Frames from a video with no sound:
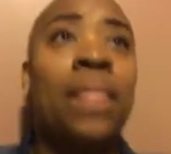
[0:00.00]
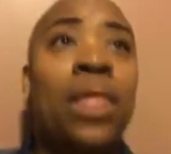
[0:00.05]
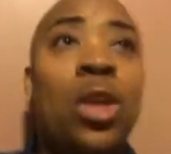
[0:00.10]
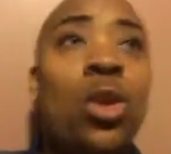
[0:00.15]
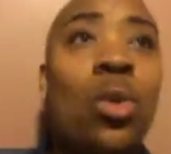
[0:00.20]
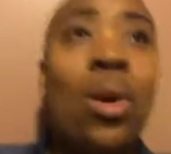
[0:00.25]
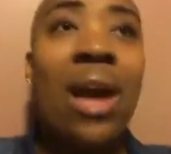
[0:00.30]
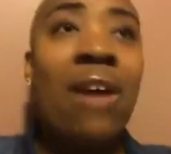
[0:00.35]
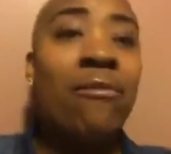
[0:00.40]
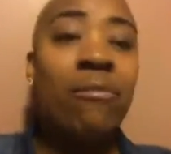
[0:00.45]

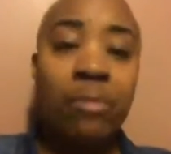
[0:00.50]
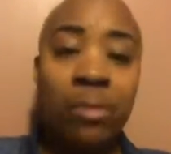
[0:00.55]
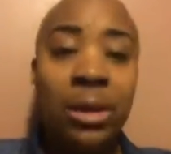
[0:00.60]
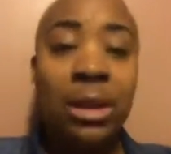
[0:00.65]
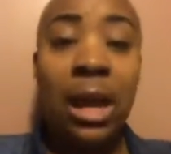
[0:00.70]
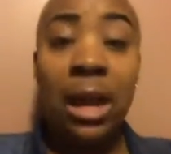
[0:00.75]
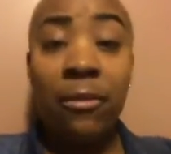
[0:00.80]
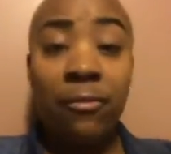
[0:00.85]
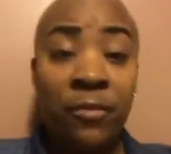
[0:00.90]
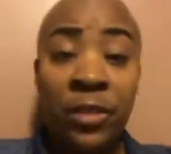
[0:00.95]
You have
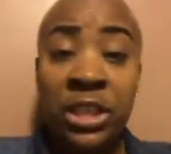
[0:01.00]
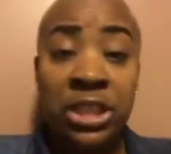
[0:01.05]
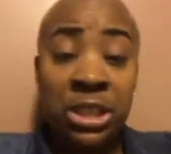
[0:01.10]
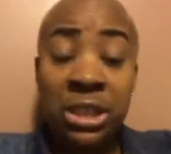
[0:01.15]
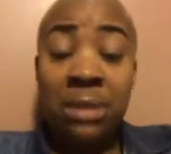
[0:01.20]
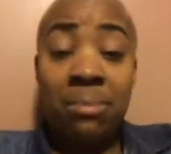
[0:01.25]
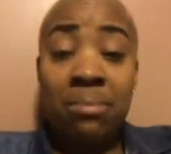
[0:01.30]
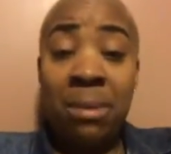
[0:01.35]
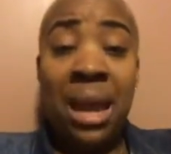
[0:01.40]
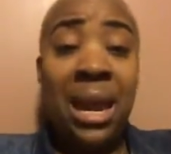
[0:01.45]

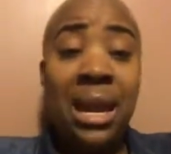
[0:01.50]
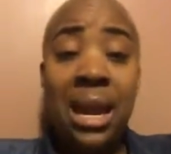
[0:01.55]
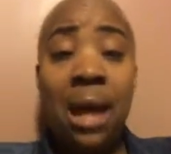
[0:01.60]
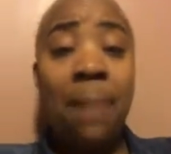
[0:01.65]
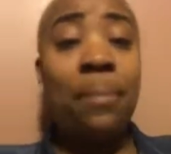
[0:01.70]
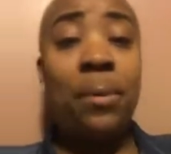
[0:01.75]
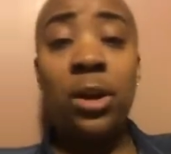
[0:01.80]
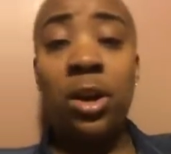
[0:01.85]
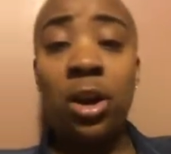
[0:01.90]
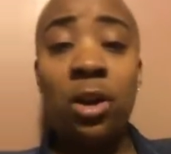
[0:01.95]
officially made
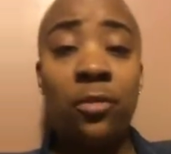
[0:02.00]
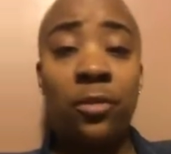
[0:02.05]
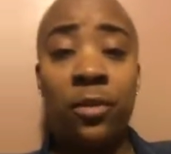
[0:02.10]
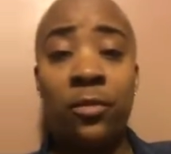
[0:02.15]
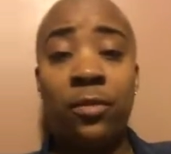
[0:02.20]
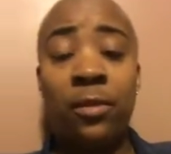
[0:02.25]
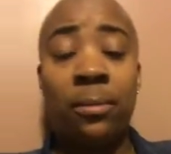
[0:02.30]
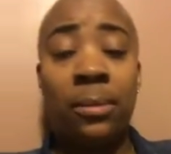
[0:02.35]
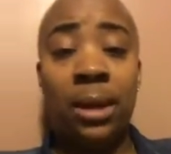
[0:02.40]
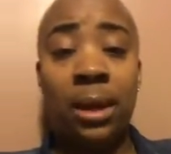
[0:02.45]
up a
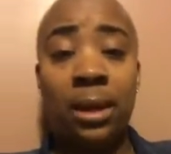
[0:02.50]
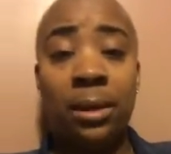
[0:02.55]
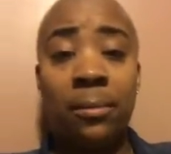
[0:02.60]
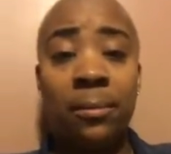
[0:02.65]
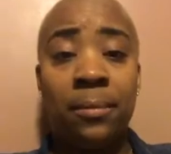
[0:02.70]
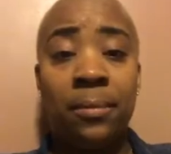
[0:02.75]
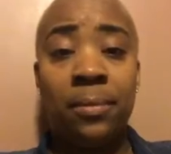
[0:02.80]
girlfriend for me.